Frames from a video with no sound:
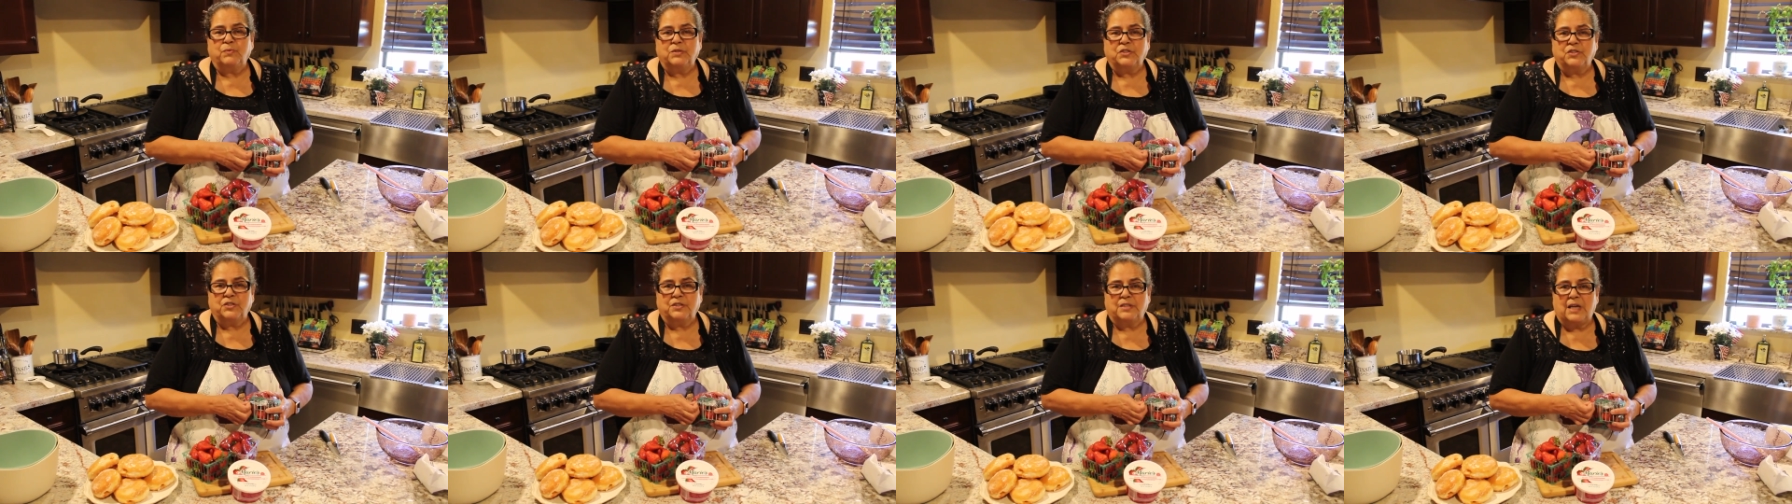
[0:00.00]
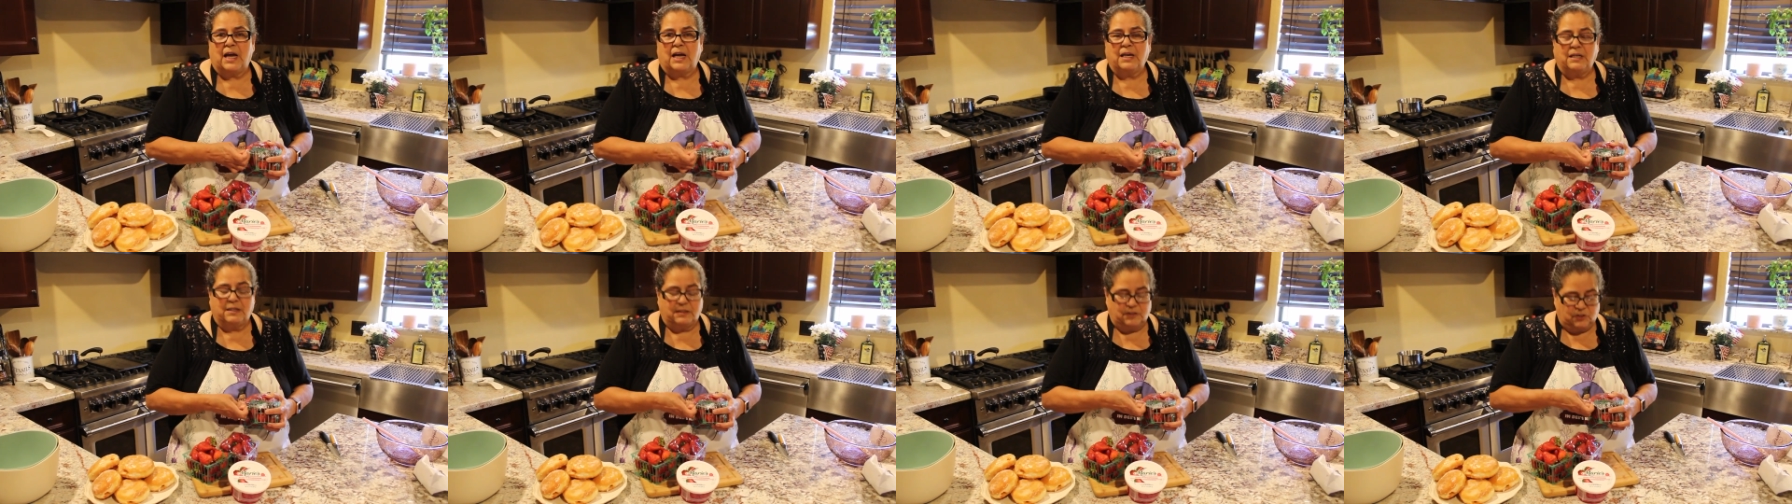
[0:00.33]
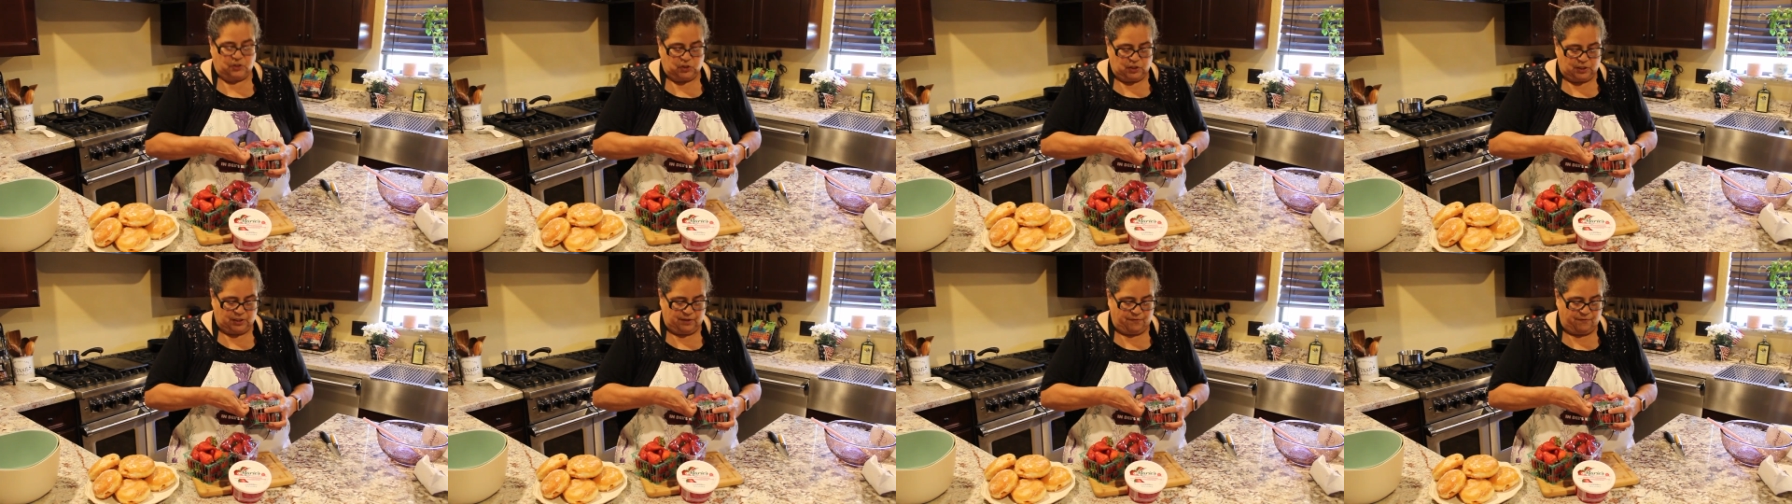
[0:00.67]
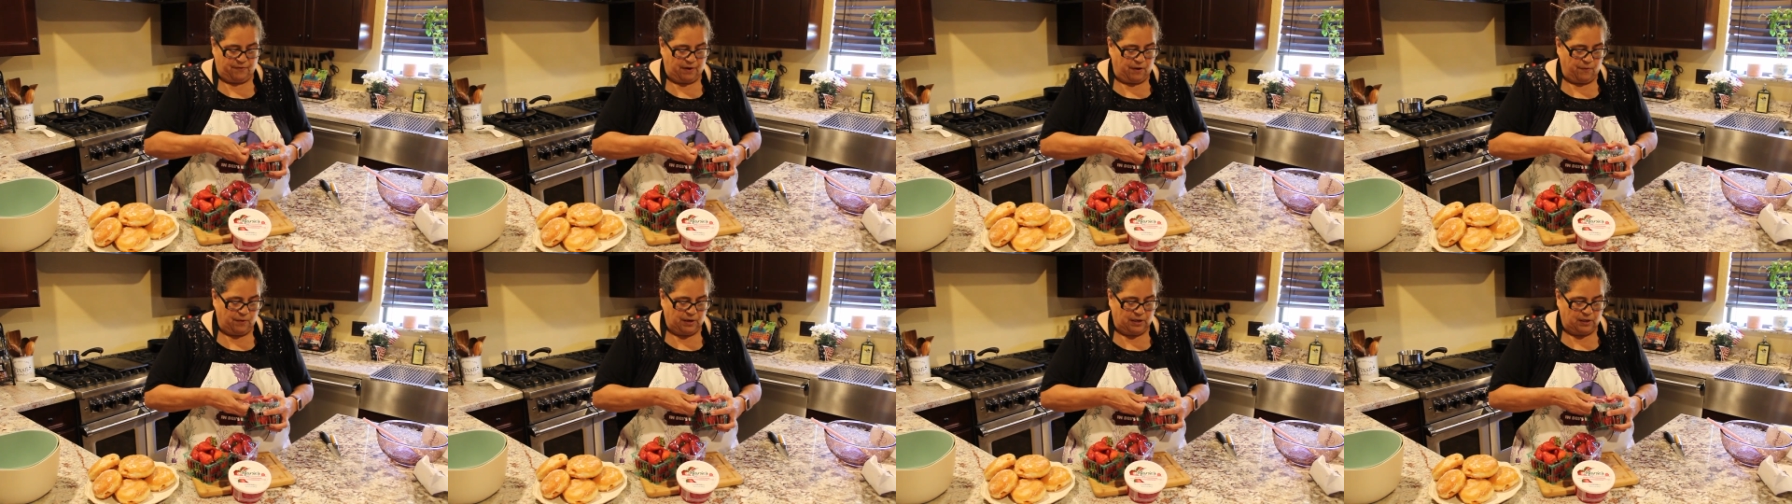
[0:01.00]
which is actually
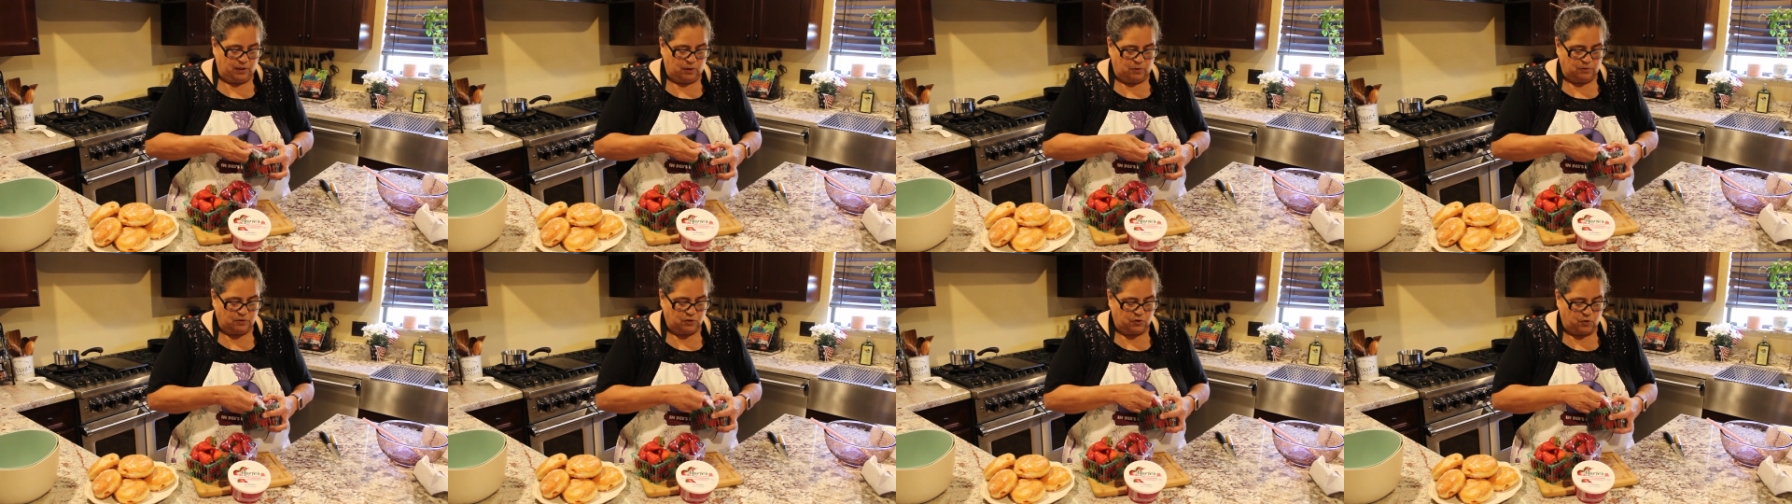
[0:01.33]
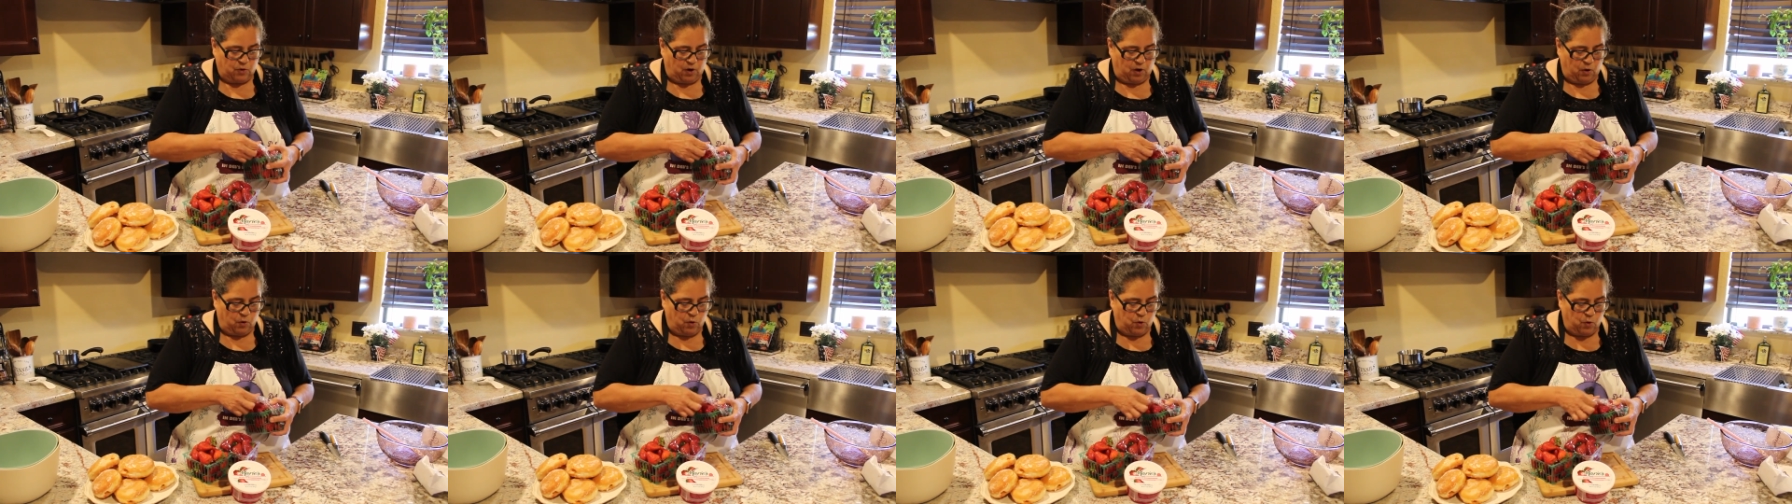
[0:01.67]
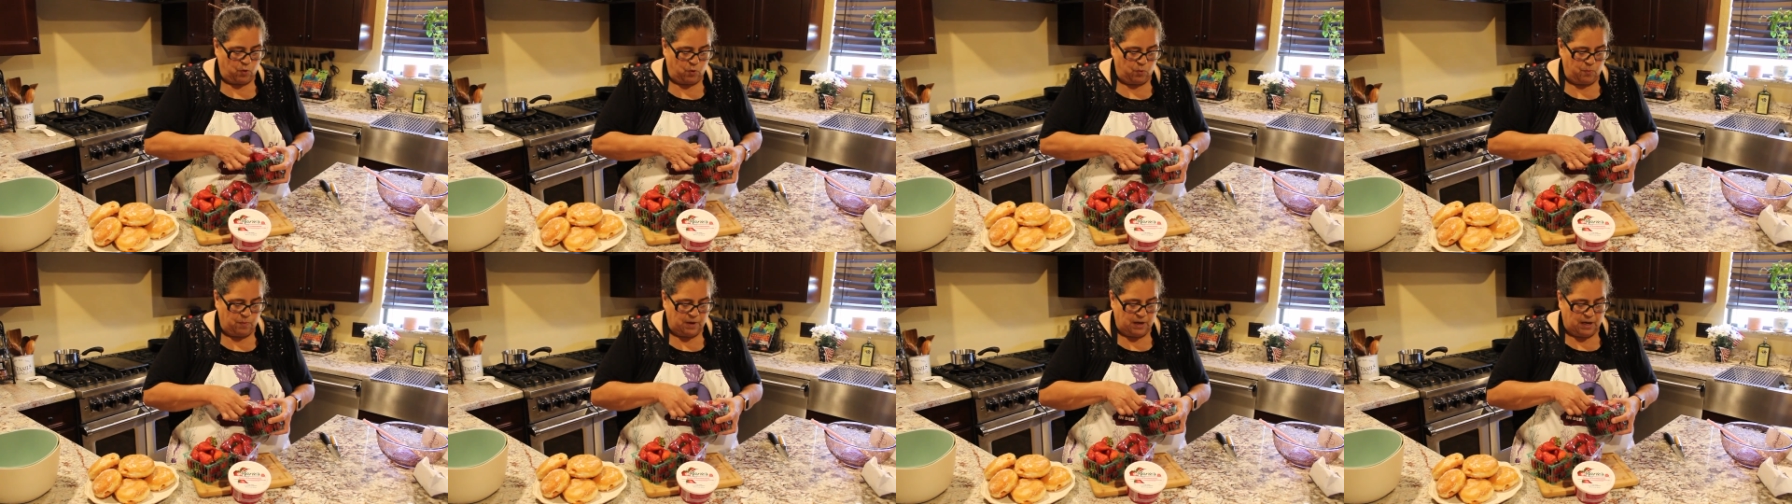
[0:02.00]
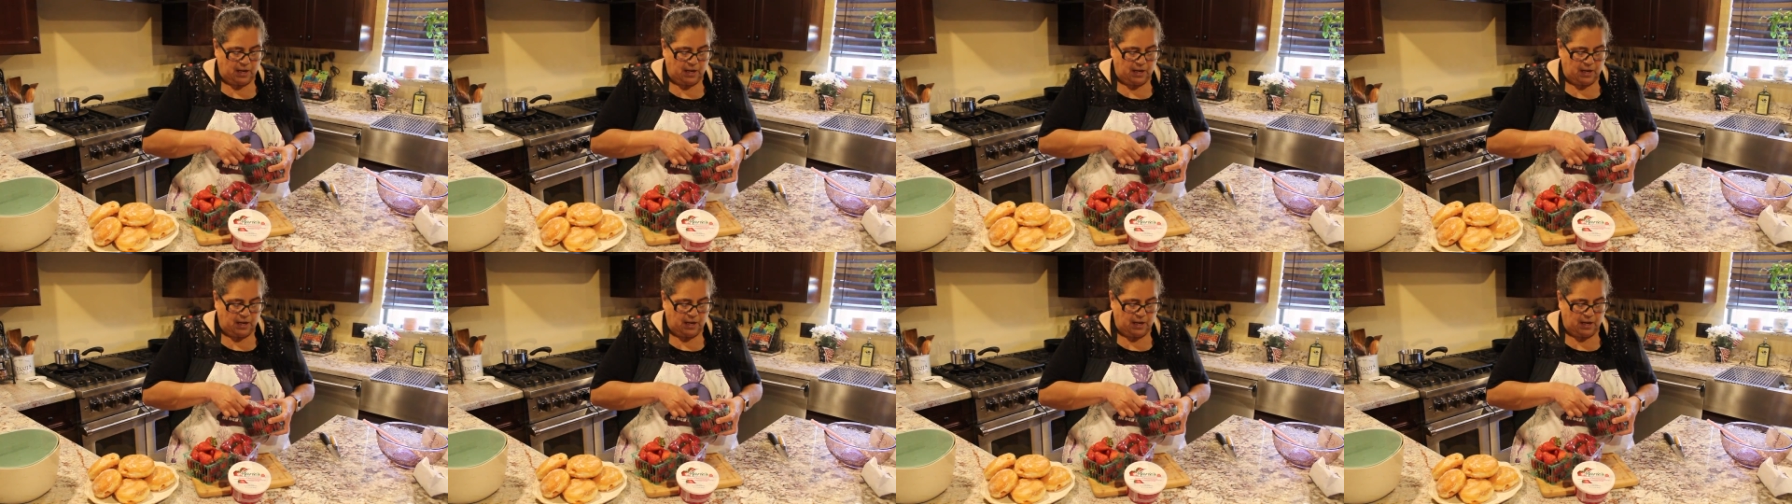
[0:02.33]
very close to our home.